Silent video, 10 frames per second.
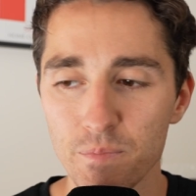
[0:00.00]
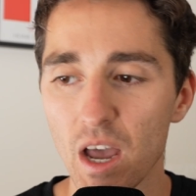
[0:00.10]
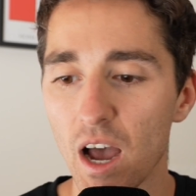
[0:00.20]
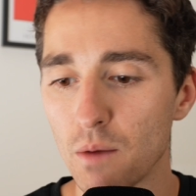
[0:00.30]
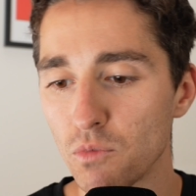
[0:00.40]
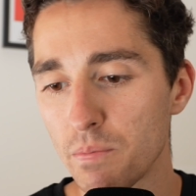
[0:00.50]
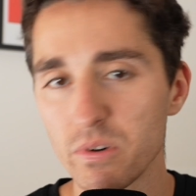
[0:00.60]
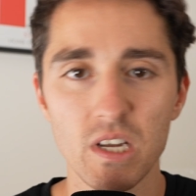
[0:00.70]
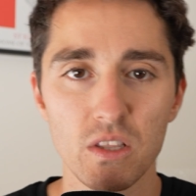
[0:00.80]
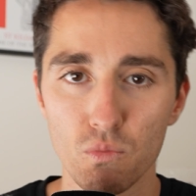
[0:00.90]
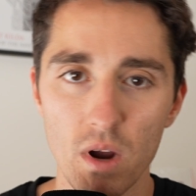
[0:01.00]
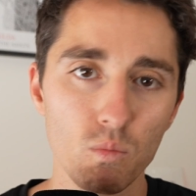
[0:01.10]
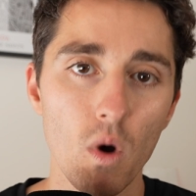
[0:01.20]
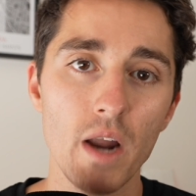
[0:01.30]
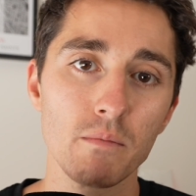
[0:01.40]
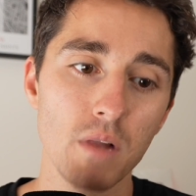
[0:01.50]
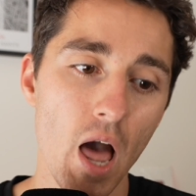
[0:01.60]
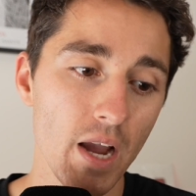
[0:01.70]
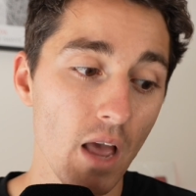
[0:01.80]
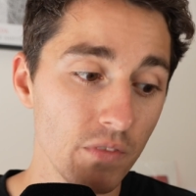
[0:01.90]
Represent the red, white, and
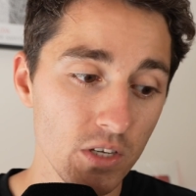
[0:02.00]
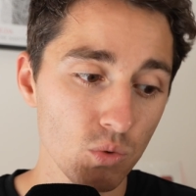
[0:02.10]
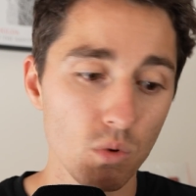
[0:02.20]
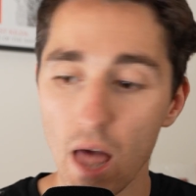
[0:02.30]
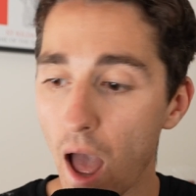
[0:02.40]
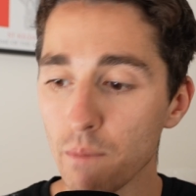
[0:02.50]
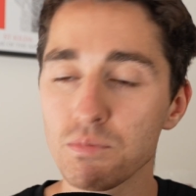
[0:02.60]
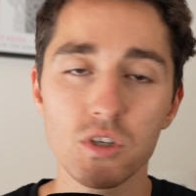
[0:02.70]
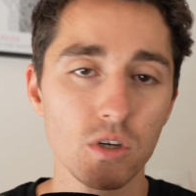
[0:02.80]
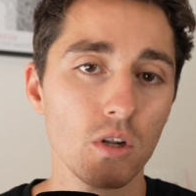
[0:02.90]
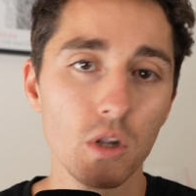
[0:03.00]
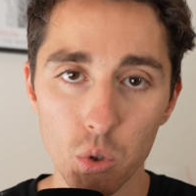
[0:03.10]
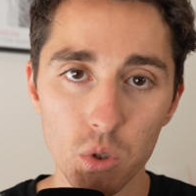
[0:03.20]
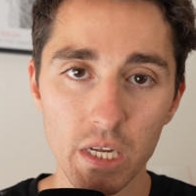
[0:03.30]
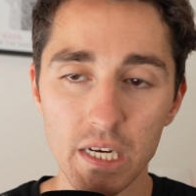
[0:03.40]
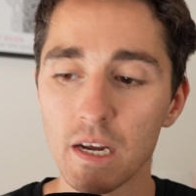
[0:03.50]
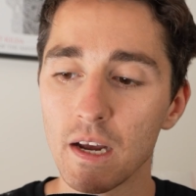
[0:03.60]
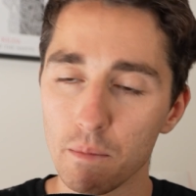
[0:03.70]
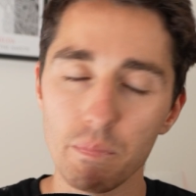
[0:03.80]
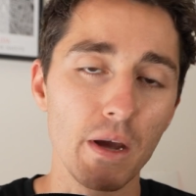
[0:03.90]
black. And this will absolutely
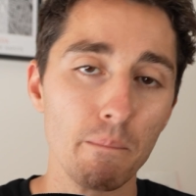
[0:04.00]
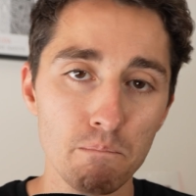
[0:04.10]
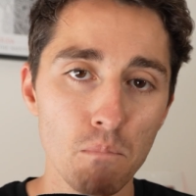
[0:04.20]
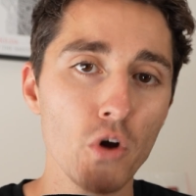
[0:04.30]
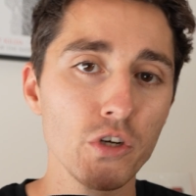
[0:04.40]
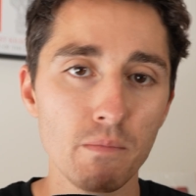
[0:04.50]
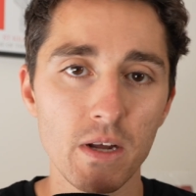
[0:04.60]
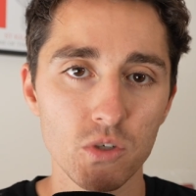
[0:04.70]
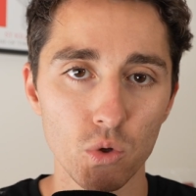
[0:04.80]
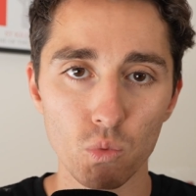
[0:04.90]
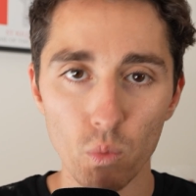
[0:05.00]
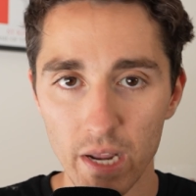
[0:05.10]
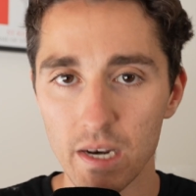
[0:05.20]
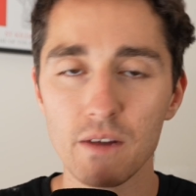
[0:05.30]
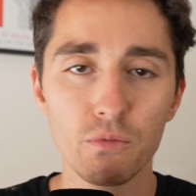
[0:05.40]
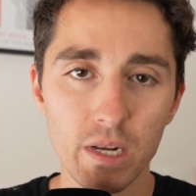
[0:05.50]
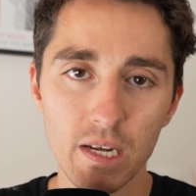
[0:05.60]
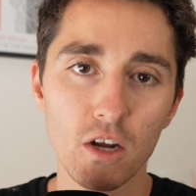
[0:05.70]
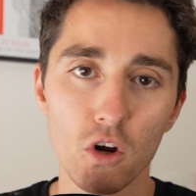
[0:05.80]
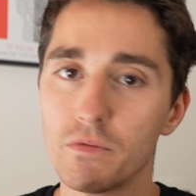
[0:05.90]
be a monumental win if we can
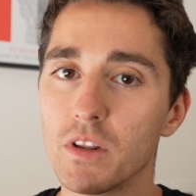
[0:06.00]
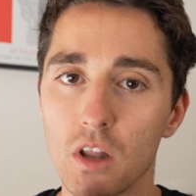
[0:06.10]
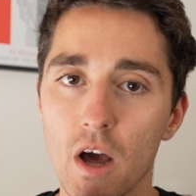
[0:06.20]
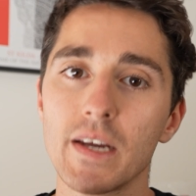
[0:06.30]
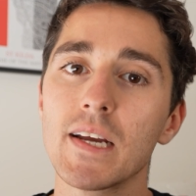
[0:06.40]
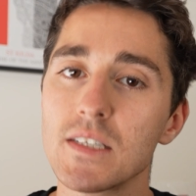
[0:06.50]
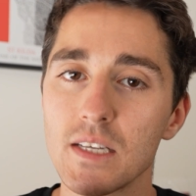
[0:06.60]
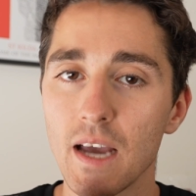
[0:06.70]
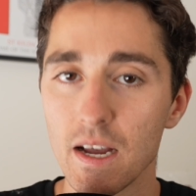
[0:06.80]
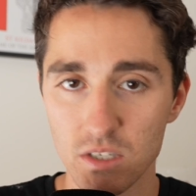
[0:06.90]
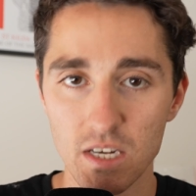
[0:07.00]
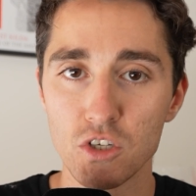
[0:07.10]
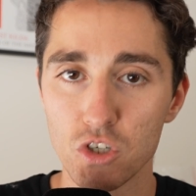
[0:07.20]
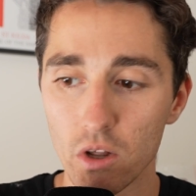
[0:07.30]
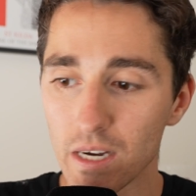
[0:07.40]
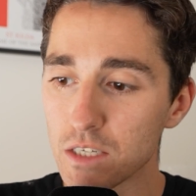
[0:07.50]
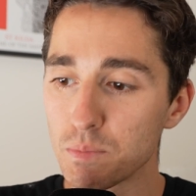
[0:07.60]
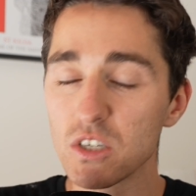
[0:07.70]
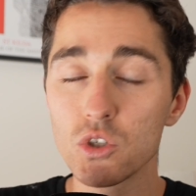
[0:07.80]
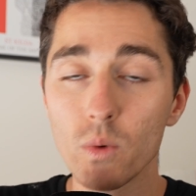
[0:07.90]
get over the line against the Cats in Geelong. It has
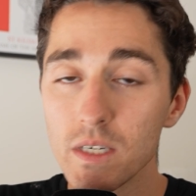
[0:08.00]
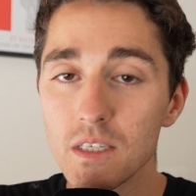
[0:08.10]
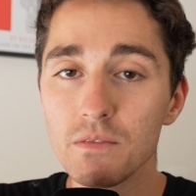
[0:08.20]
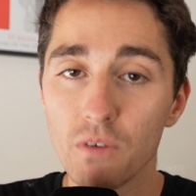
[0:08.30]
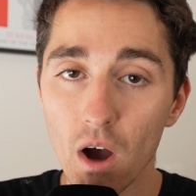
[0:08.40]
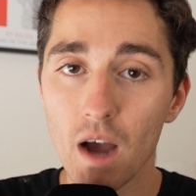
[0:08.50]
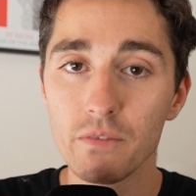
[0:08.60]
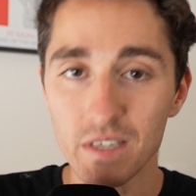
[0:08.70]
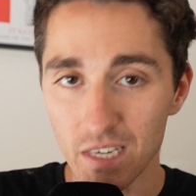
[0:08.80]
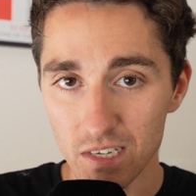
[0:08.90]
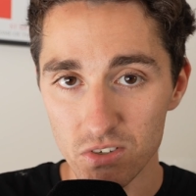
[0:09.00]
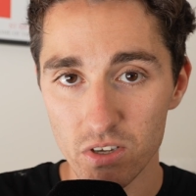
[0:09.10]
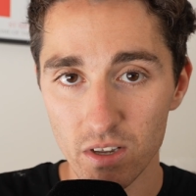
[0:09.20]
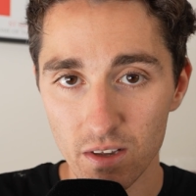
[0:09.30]
been 25 years.